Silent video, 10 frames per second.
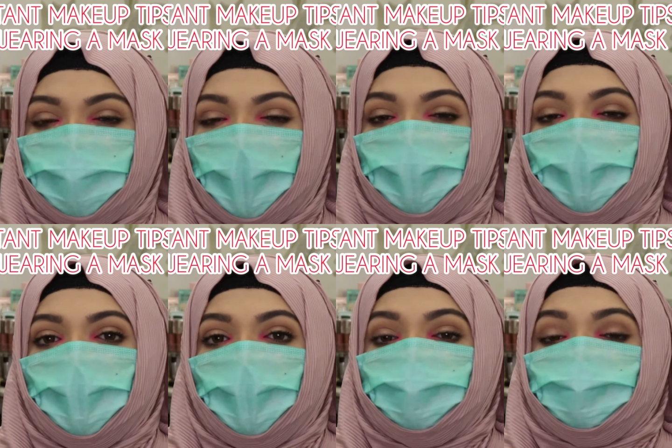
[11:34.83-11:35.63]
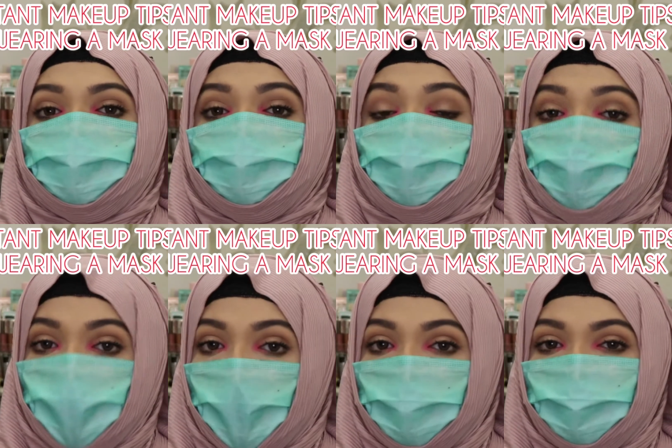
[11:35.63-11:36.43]
that is
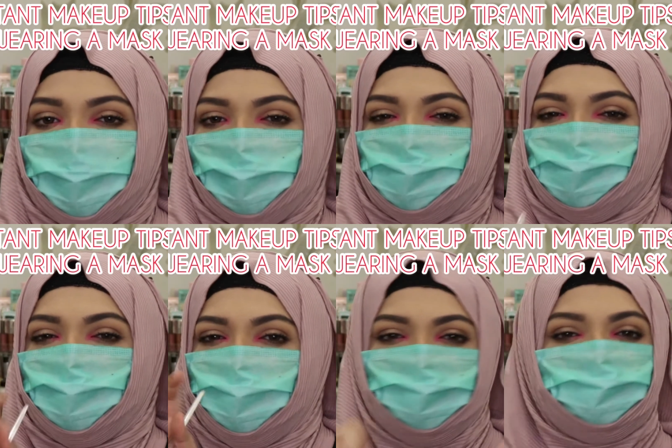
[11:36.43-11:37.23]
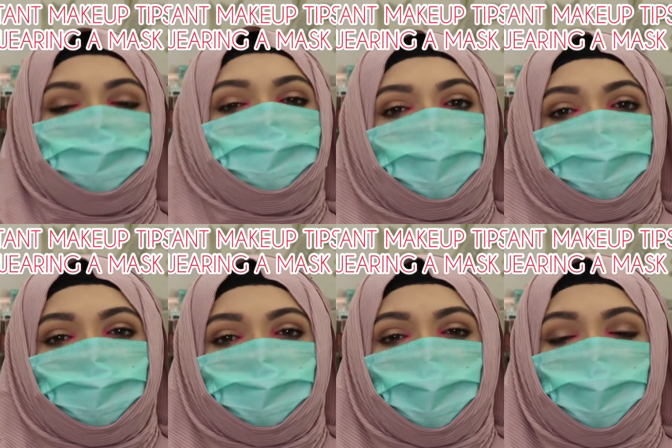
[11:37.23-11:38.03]
strong but also melts inside
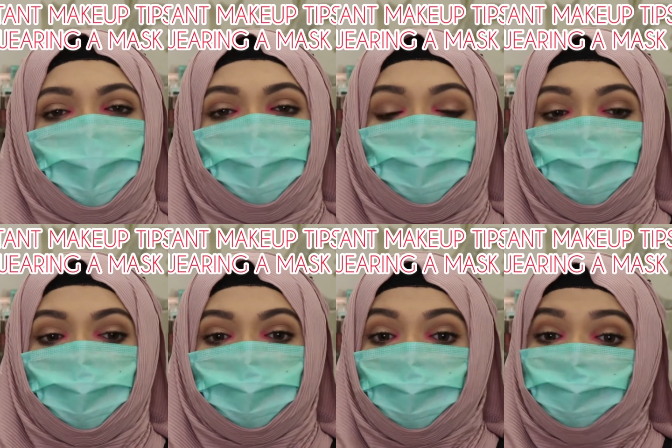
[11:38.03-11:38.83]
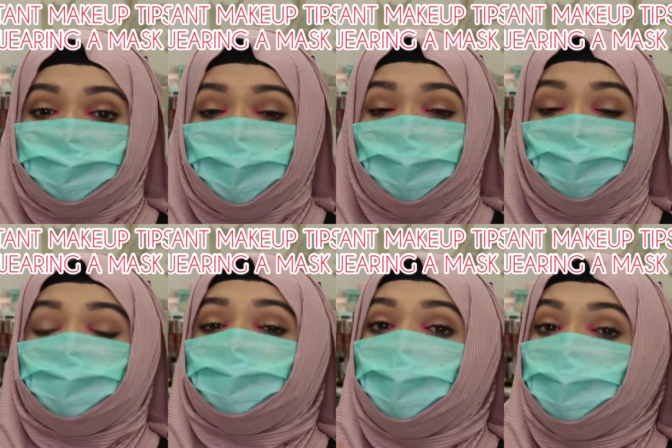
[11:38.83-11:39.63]
your skin and it looks like
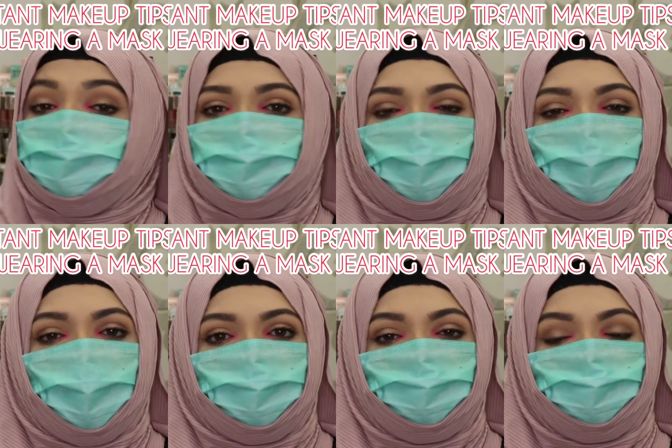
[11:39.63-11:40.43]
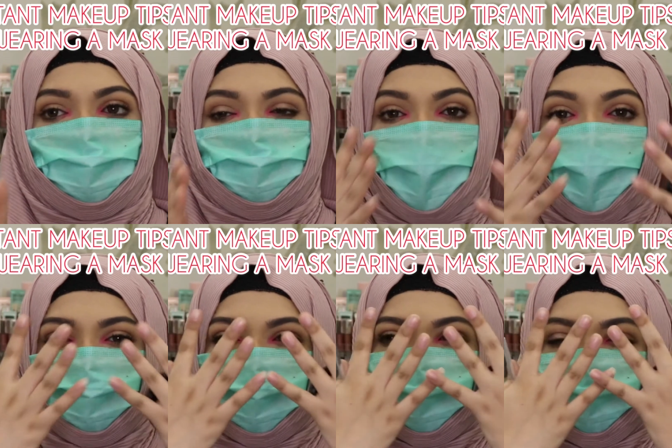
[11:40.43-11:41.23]
your skin is glowing and you don't
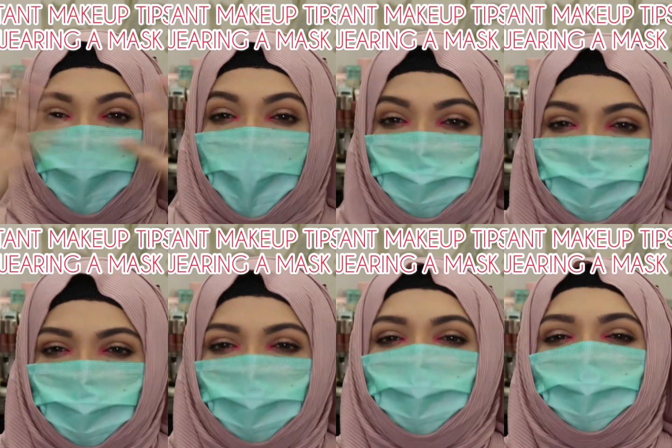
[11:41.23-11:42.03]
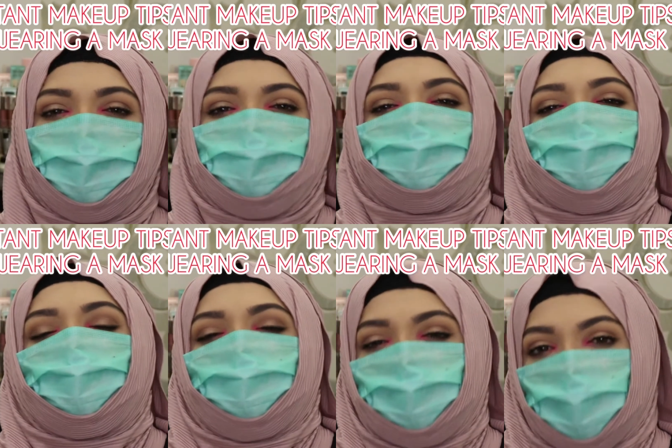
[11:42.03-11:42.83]
have like a powder
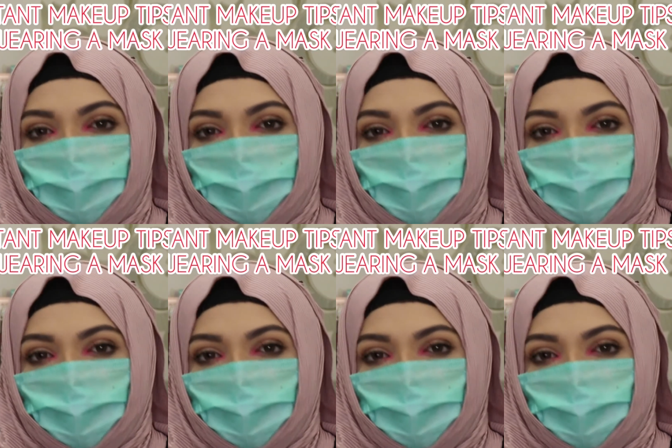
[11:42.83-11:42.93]
sort of a thing